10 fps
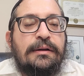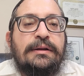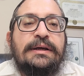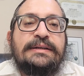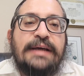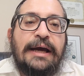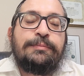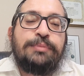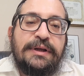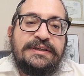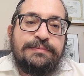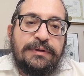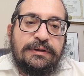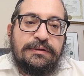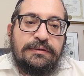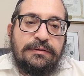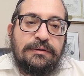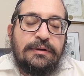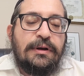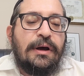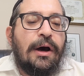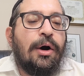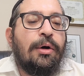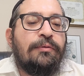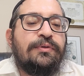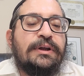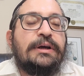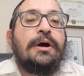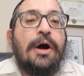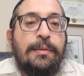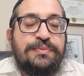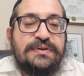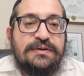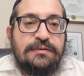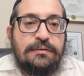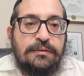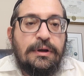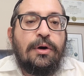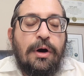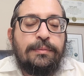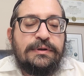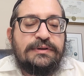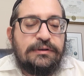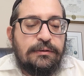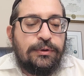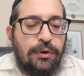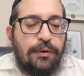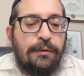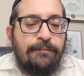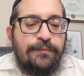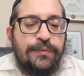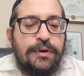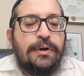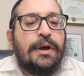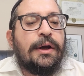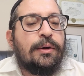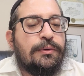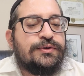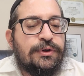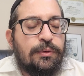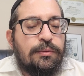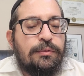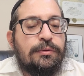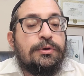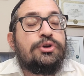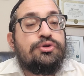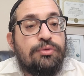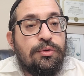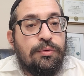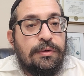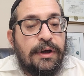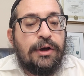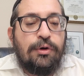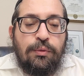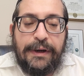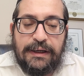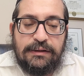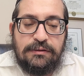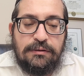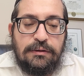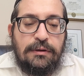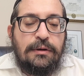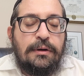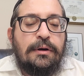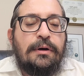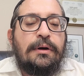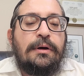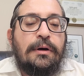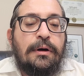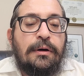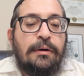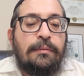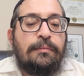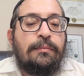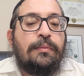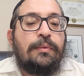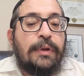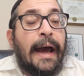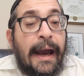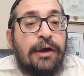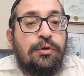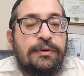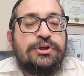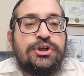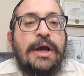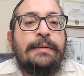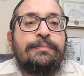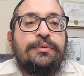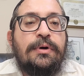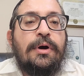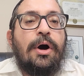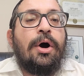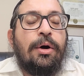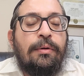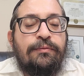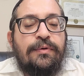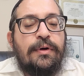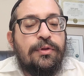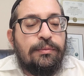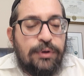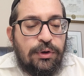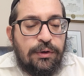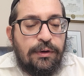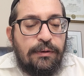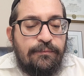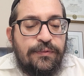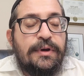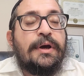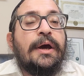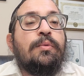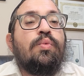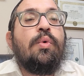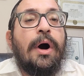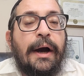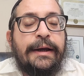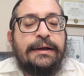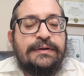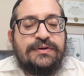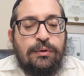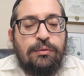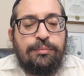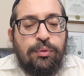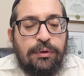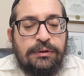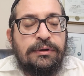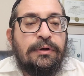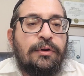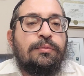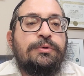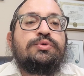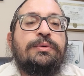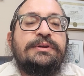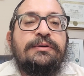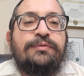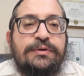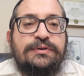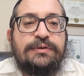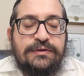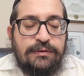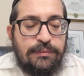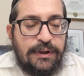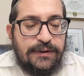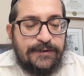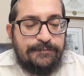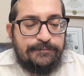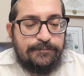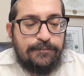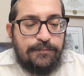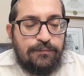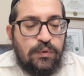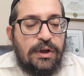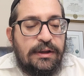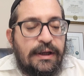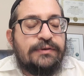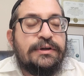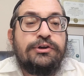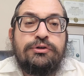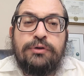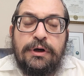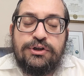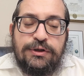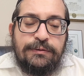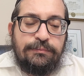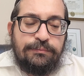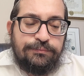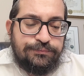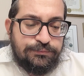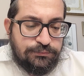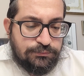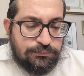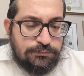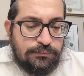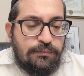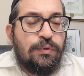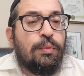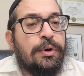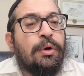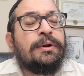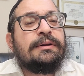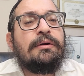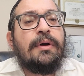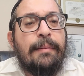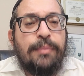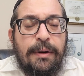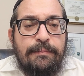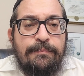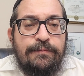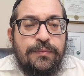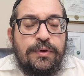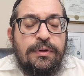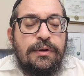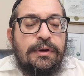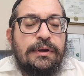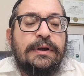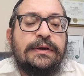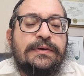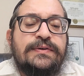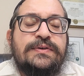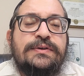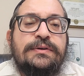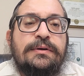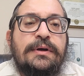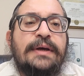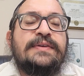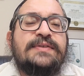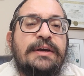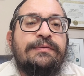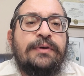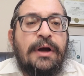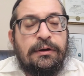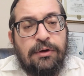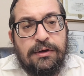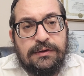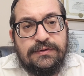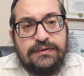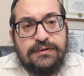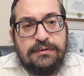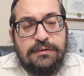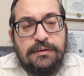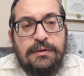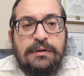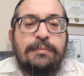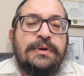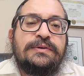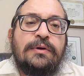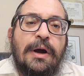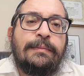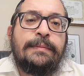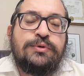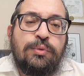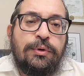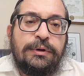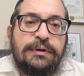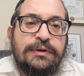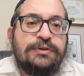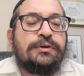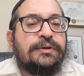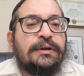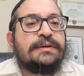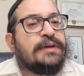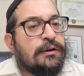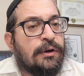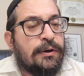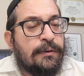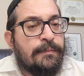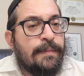the exact placement of the cups, the goblets in the menorah, and also the true and correct, the accurate shape of the menorah, and why it's so important. In other words, what difference does it make? Now, as an introduction, we know that the Rambam is a Sefer Halachas. That means the Rambam's work is to tell us halacha.